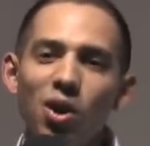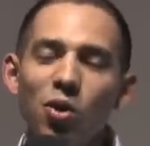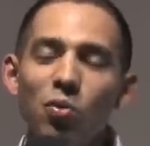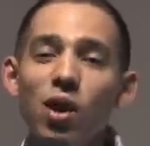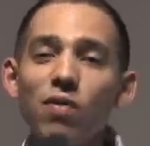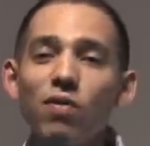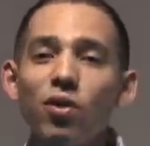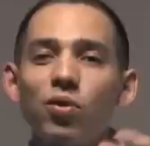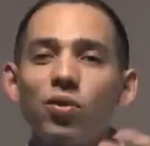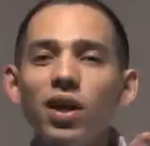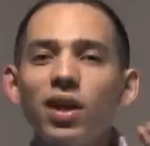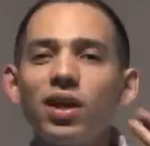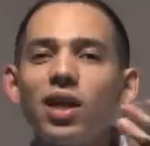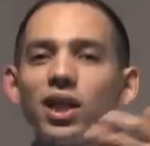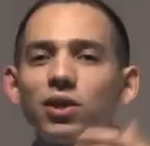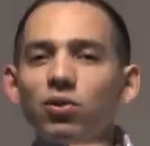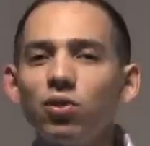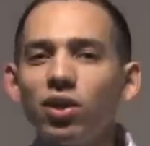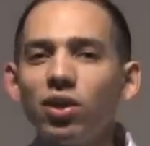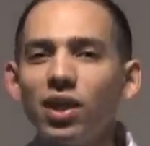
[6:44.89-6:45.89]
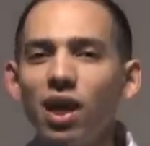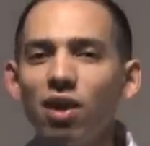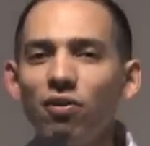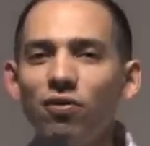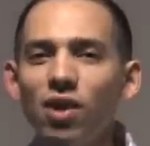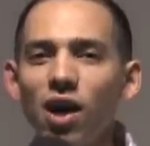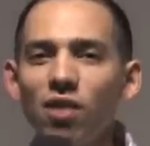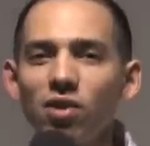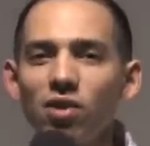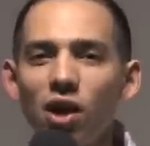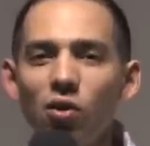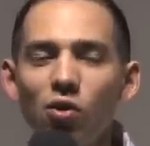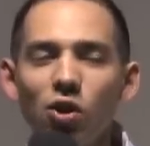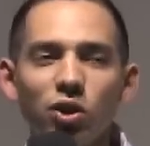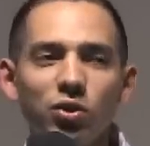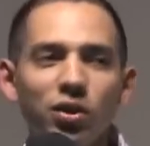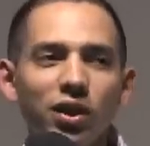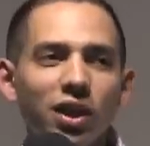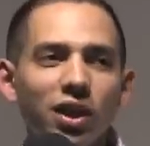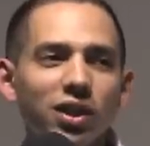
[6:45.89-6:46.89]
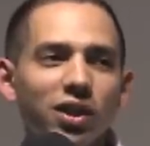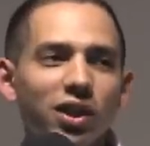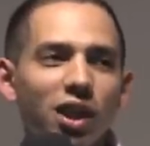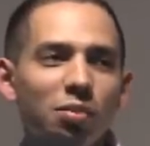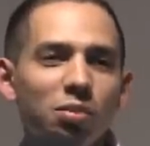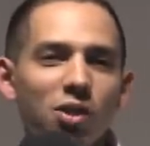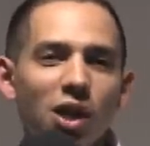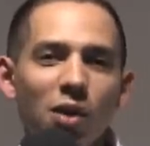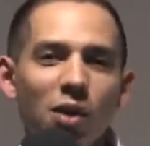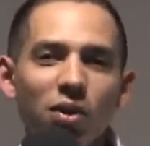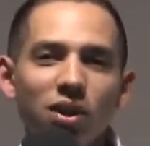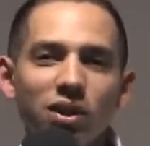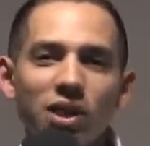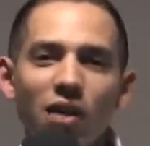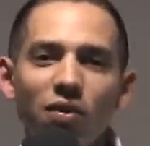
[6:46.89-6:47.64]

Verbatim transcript: We have a great guest for you tonight. Favianna Rodriguez is going to be on with us,